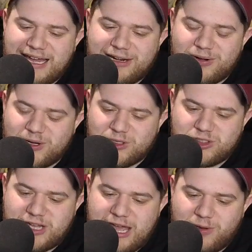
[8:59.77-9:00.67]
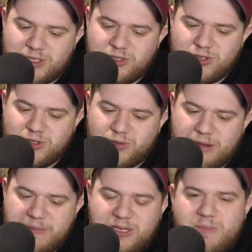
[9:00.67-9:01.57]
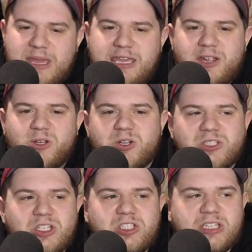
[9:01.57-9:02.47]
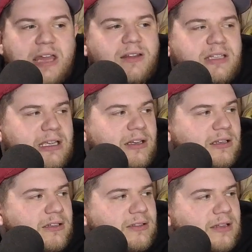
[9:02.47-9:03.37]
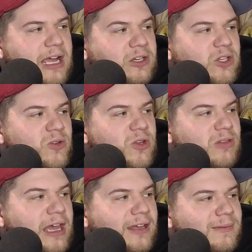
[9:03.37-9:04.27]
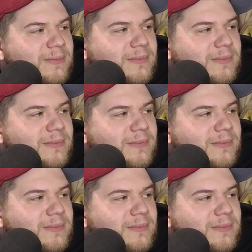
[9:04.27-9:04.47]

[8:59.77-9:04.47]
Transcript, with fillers: I don't understand. How could you do? I mean, the main character is a skeleton. How do you do that?